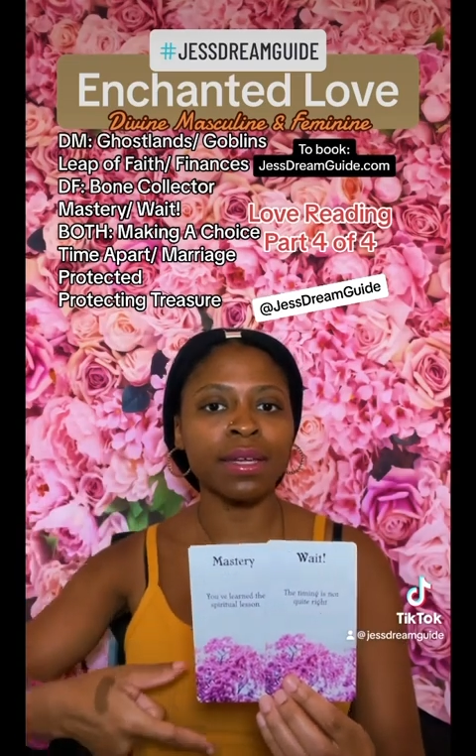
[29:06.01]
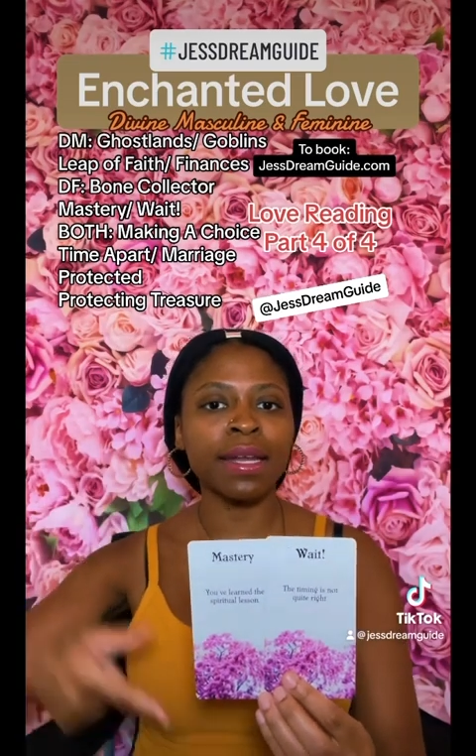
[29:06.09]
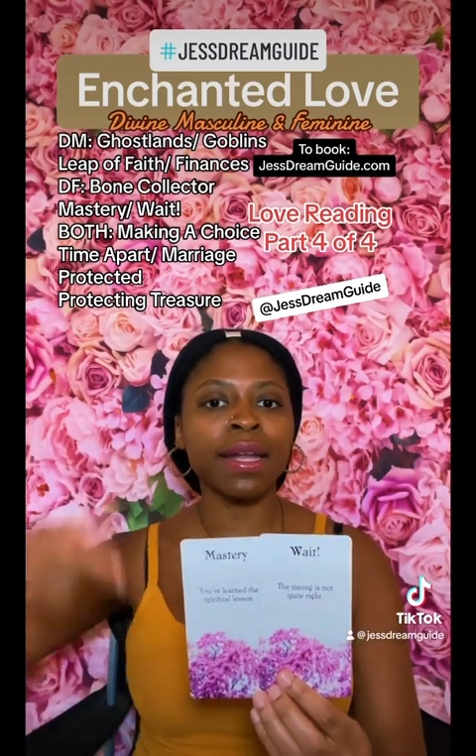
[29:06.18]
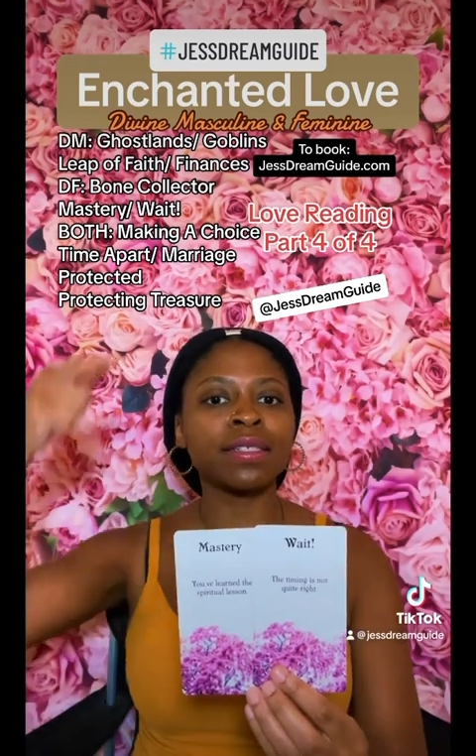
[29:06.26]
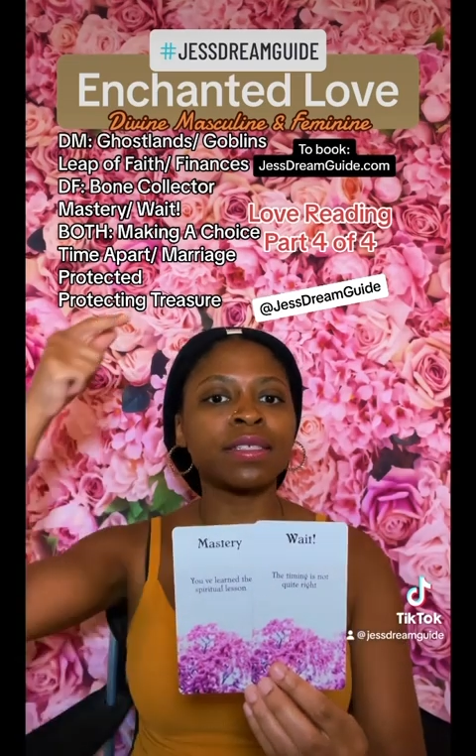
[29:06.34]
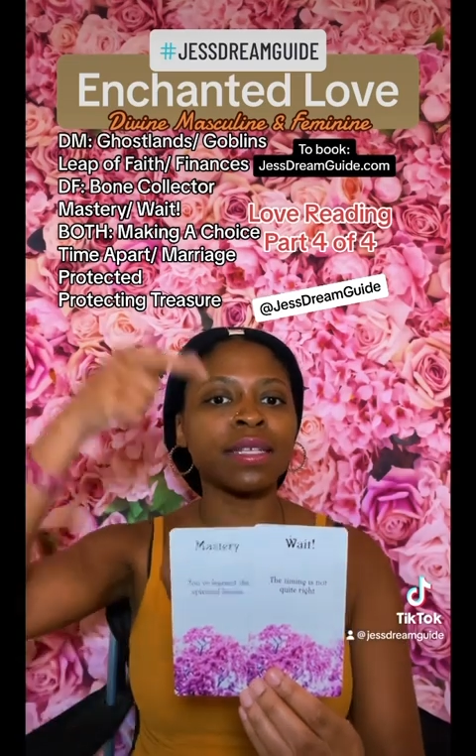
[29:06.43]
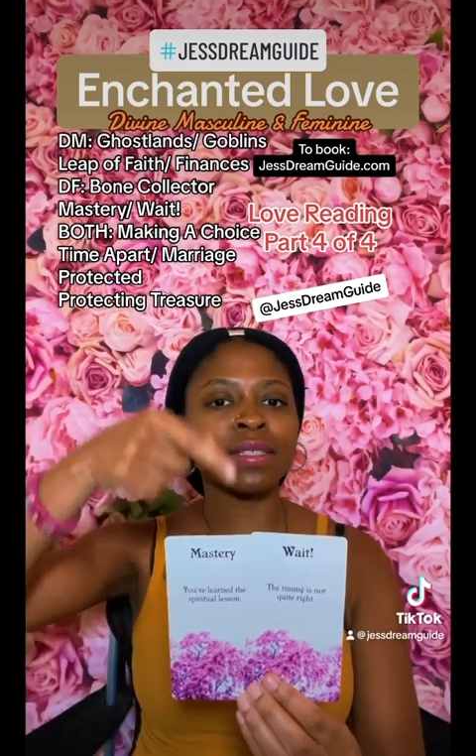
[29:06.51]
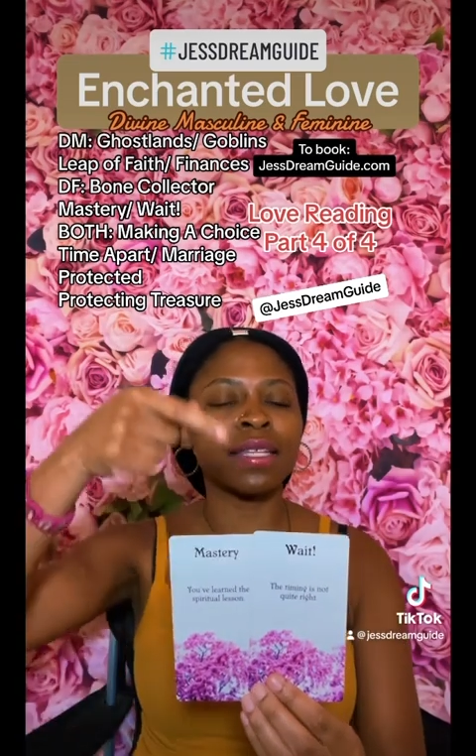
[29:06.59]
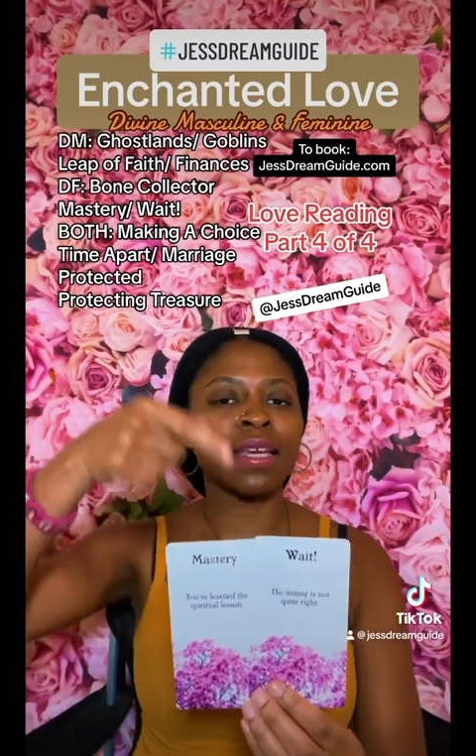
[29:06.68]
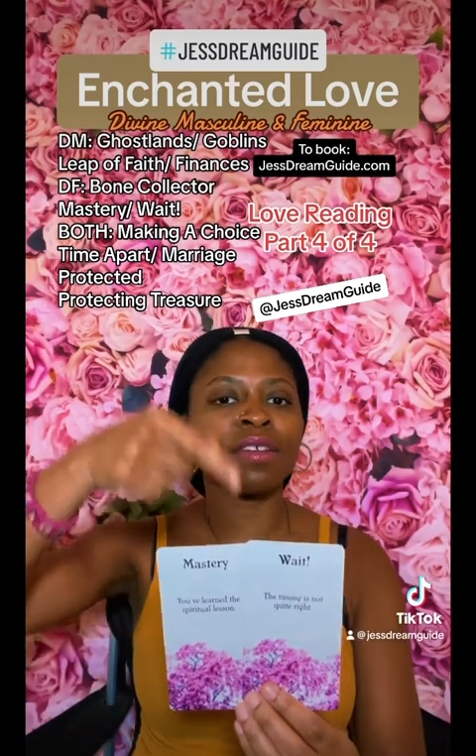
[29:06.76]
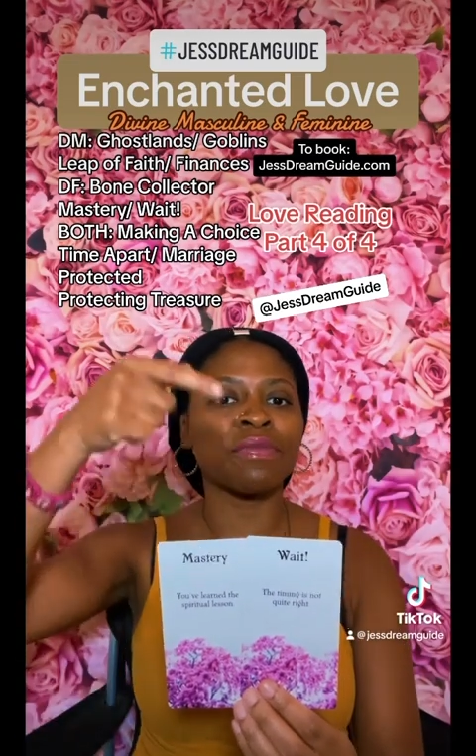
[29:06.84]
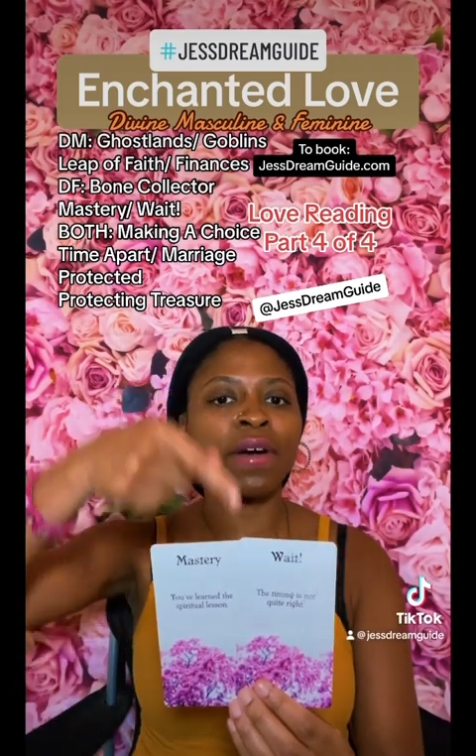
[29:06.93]
Not just
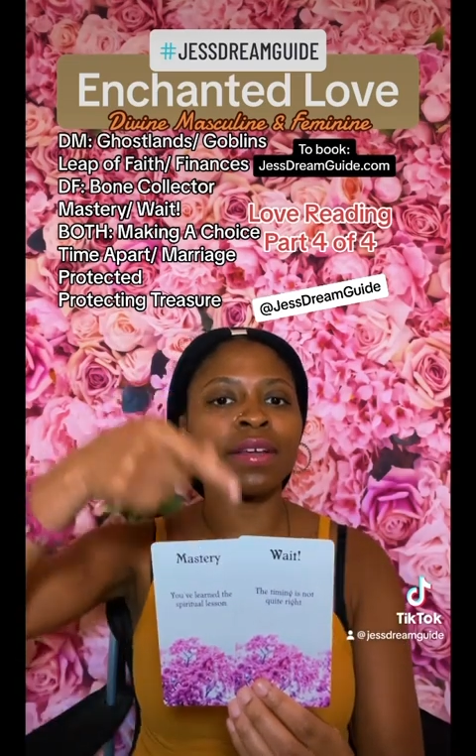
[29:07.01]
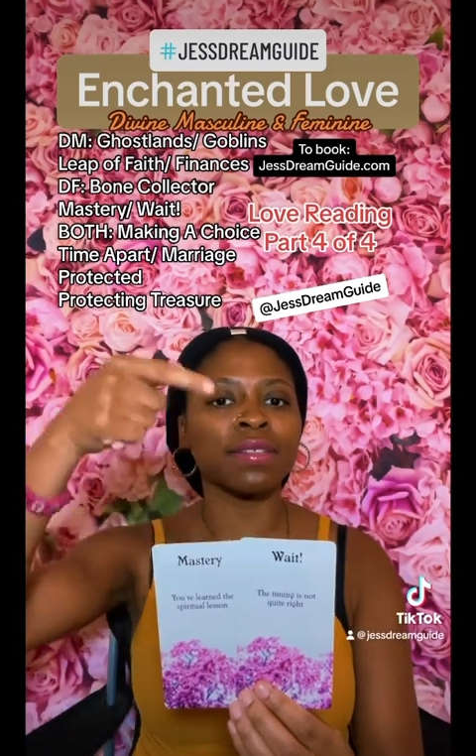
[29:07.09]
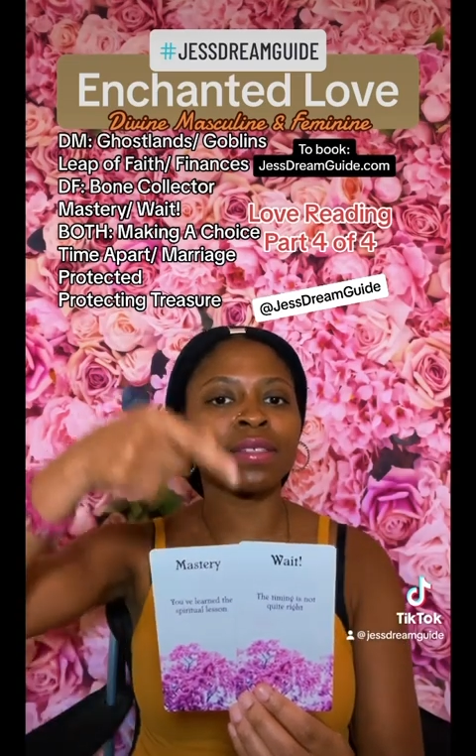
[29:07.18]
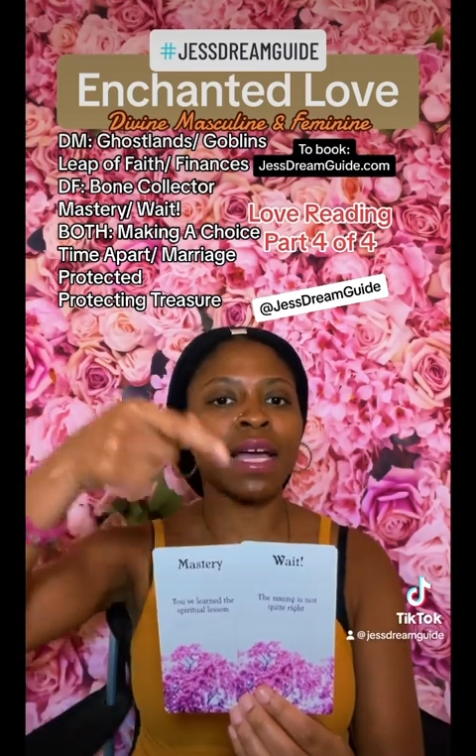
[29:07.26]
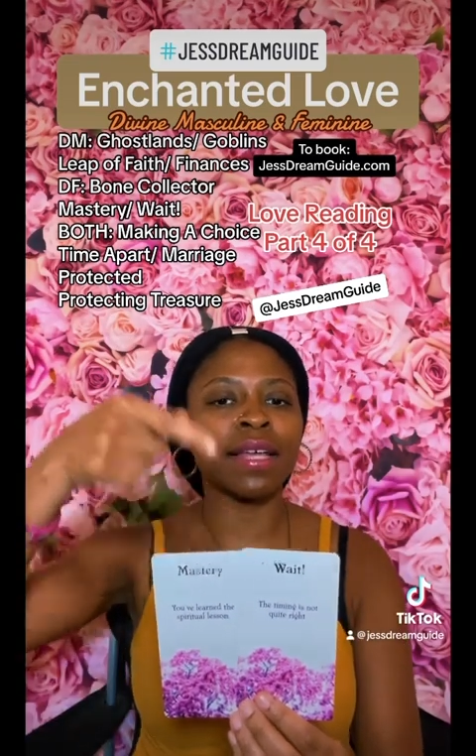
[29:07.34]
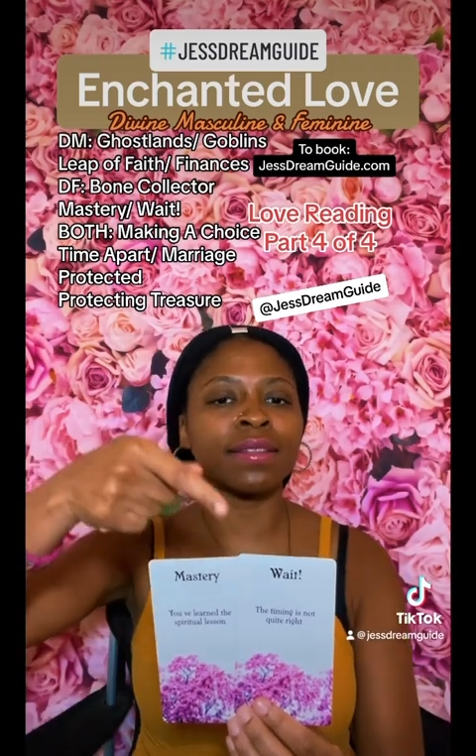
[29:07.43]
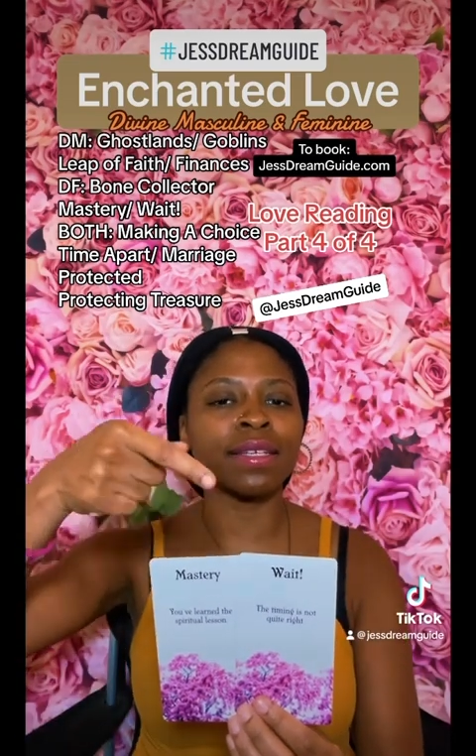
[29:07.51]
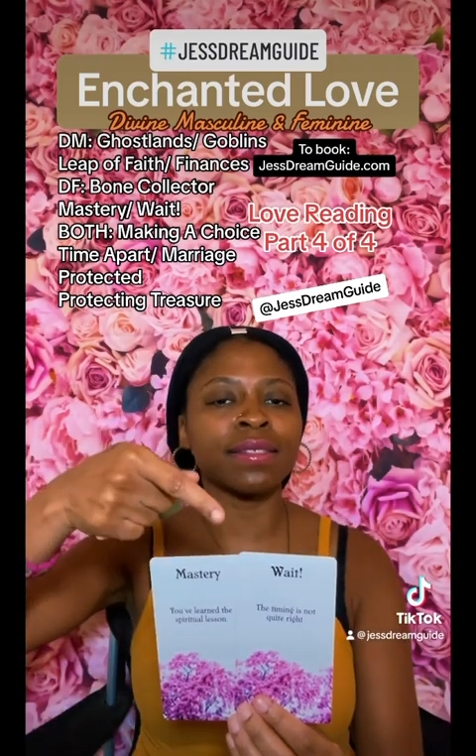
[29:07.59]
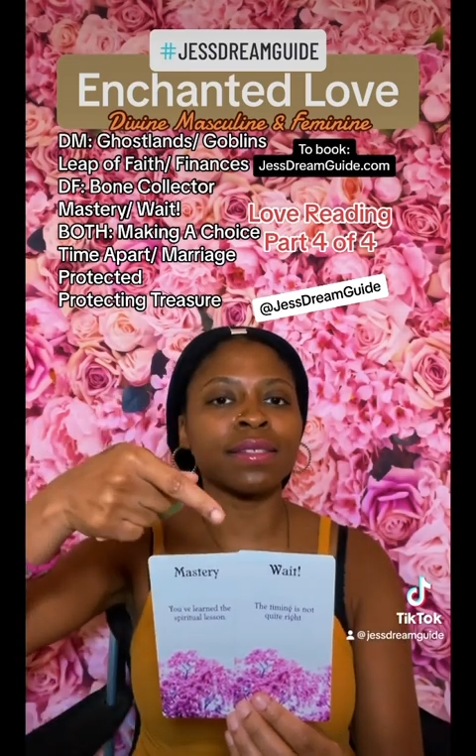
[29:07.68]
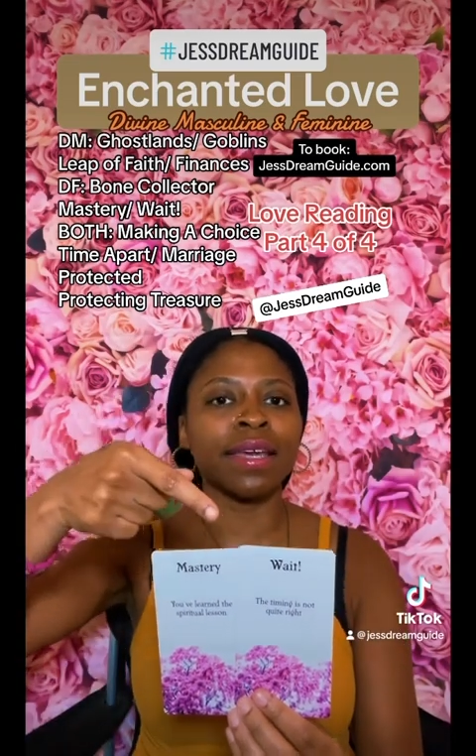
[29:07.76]
say that Father's got this